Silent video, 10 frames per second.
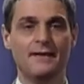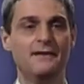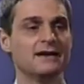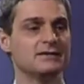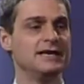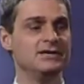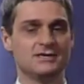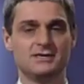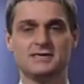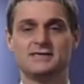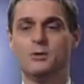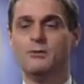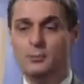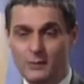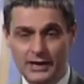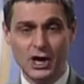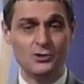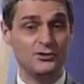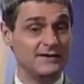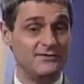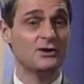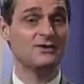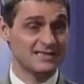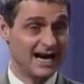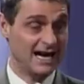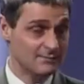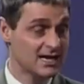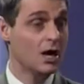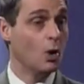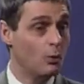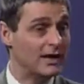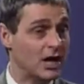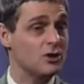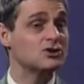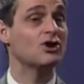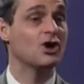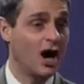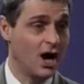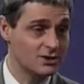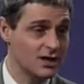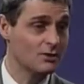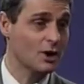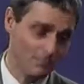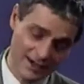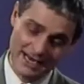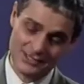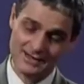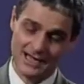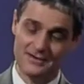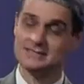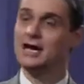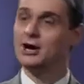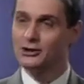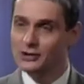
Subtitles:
And that teaches us that when we go through difficult times, we go to God. Don't complain to others.